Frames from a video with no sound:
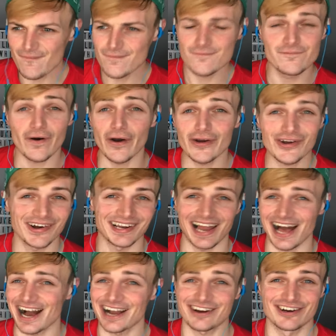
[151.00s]
Vocal
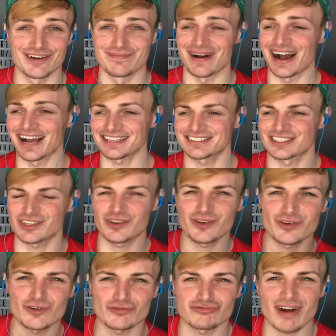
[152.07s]
acrobats,
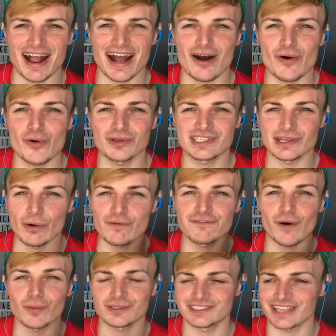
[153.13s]
growls, little
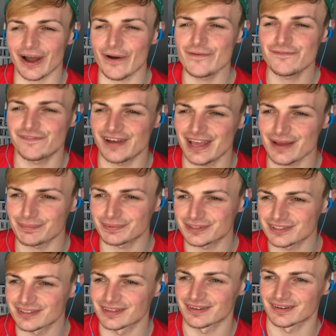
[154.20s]
falsetto
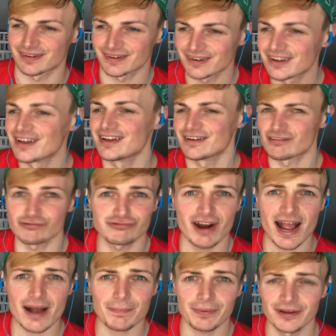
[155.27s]
flips. Rap.